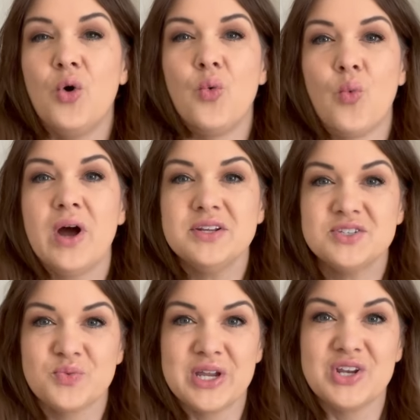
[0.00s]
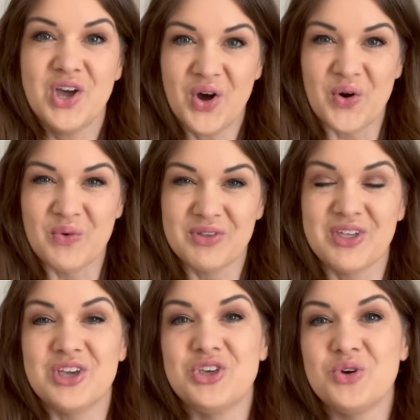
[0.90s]
once we know
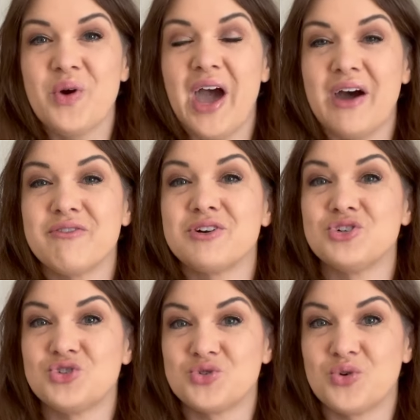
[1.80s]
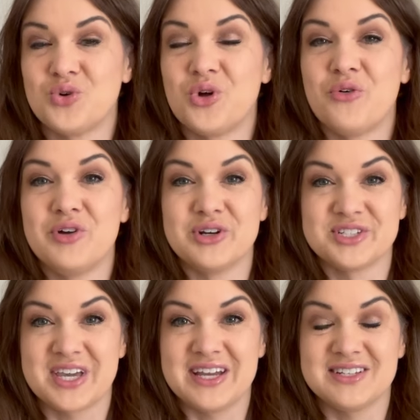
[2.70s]
that you have control over your
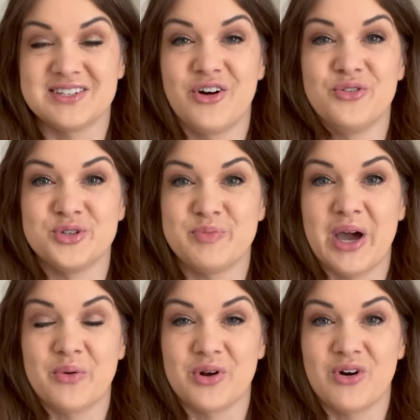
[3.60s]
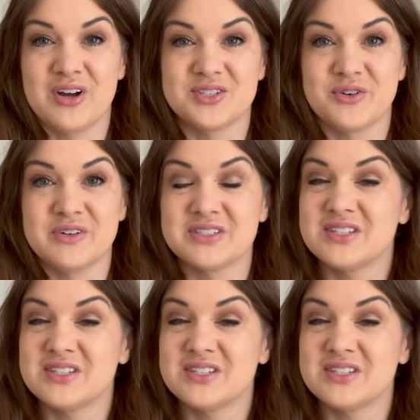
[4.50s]
skates on those backward crossovers.